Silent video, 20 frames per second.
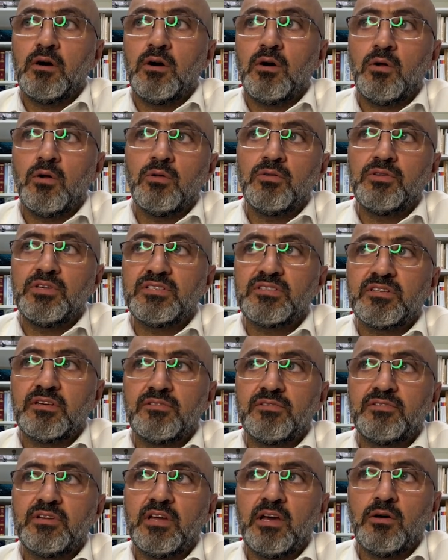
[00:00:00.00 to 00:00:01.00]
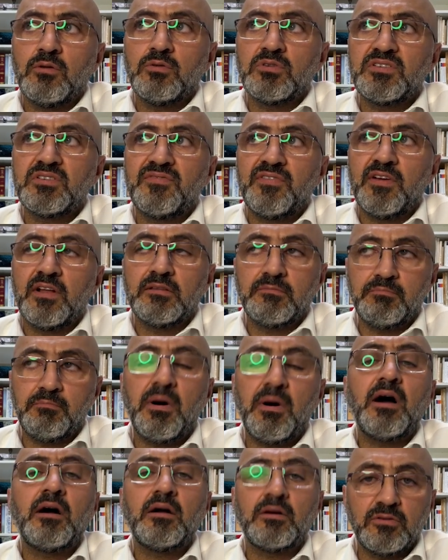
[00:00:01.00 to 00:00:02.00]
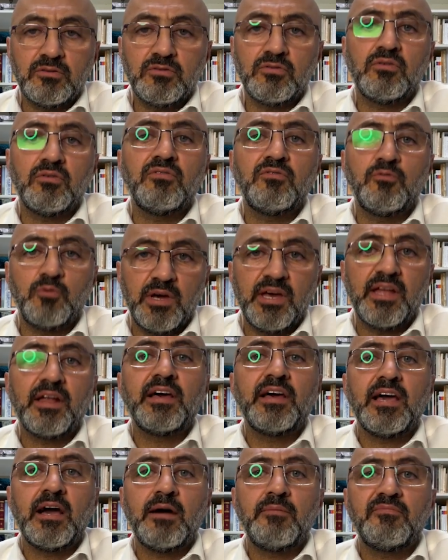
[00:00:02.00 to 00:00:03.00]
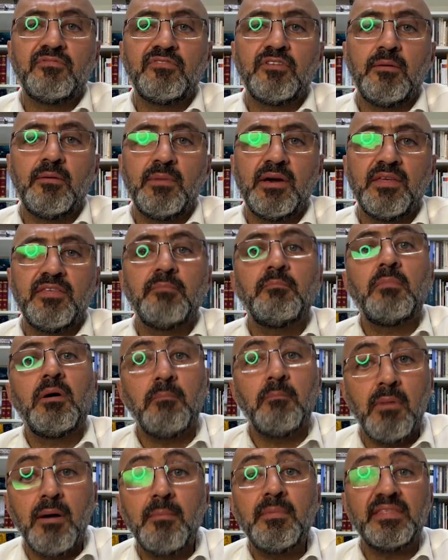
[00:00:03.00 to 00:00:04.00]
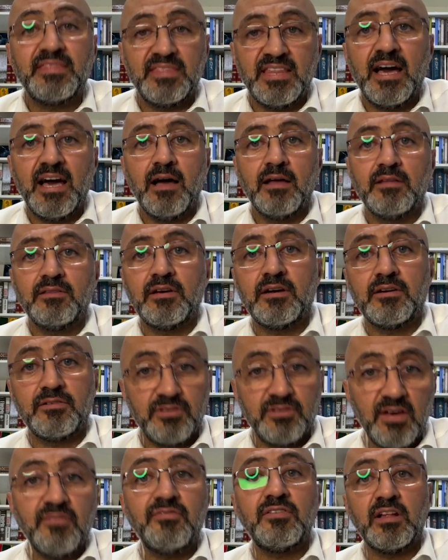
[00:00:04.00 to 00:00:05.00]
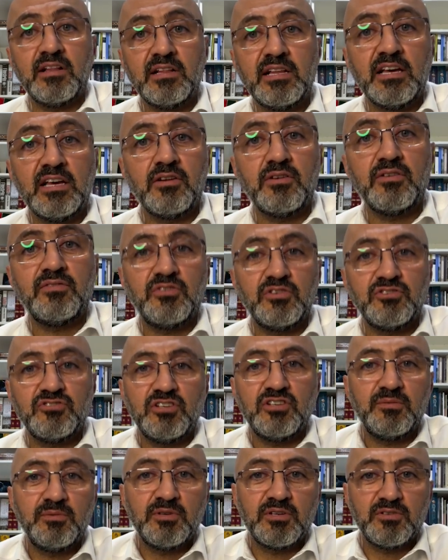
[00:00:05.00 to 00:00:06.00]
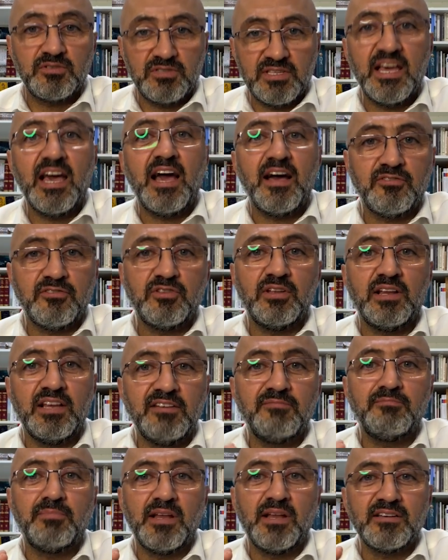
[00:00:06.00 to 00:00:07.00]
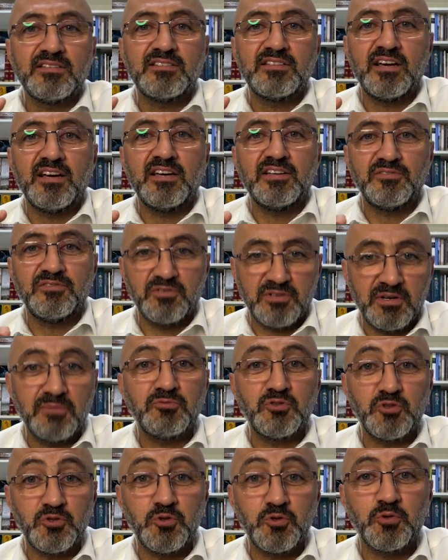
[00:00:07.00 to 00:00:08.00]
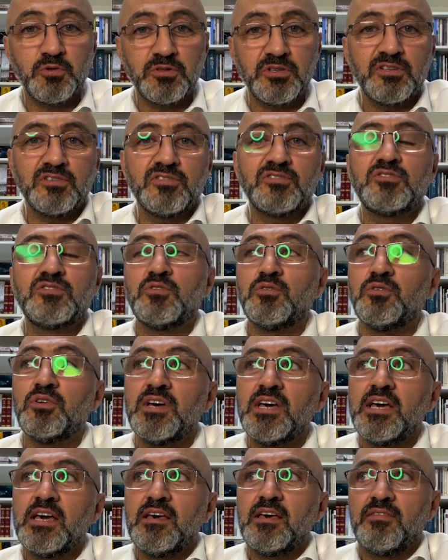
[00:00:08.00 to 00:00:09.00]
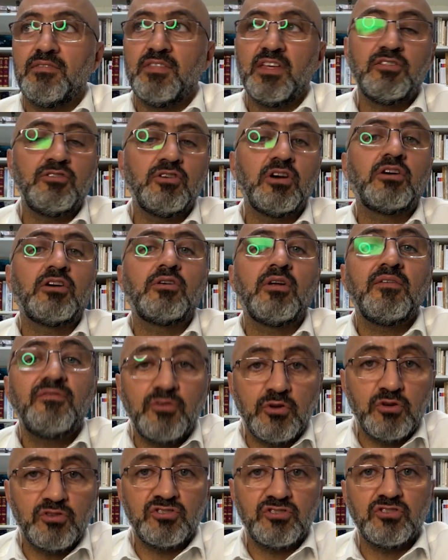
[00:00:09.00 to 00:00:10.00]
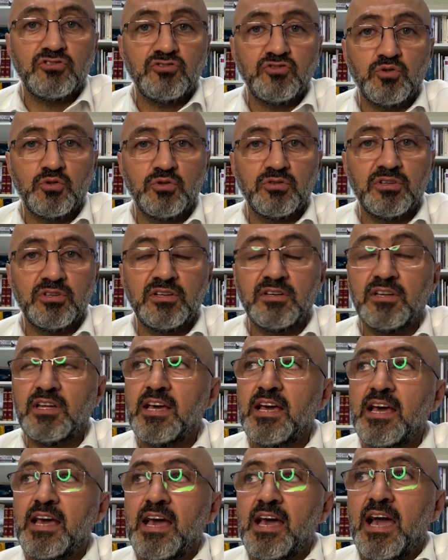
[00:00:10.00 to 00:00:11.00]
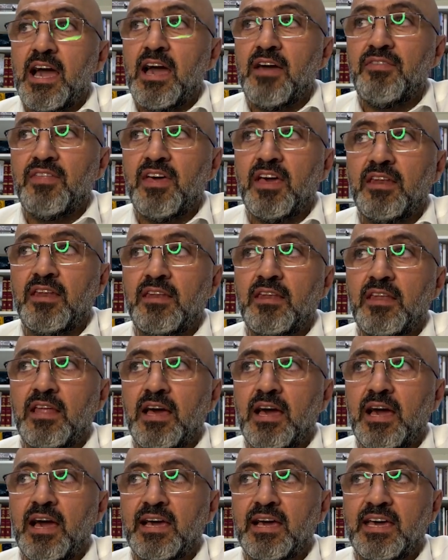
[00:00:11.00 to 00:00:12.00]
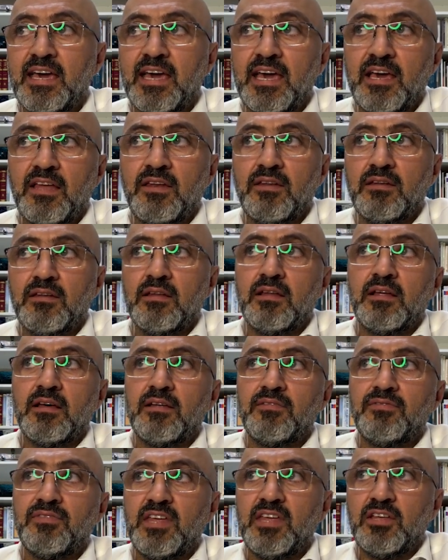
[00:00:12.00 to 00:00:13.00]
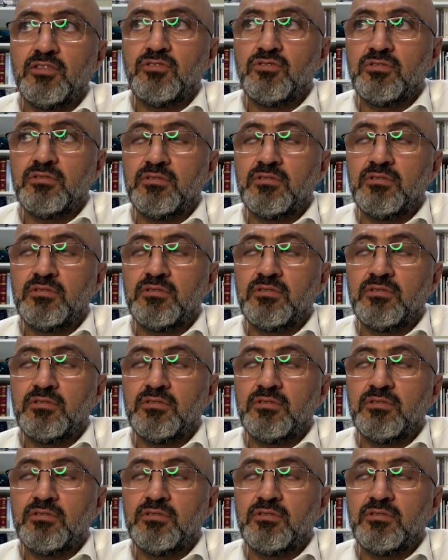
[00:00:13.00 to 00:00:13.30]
all this country, I always felt part of where I am from. I think my mom and dad are definitely a refugee because they had to leave Palestine to come to Jordan. So they took refuge in Jordan. And then again, they